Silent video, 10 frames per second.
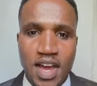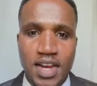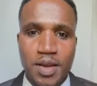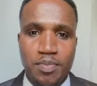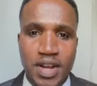
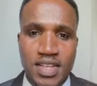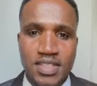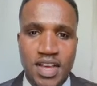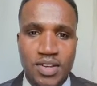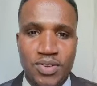at the price
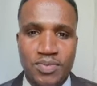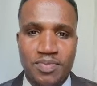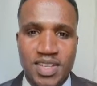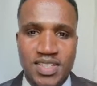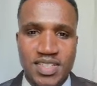that don't
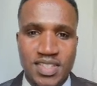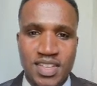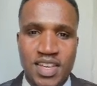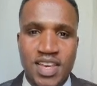miss.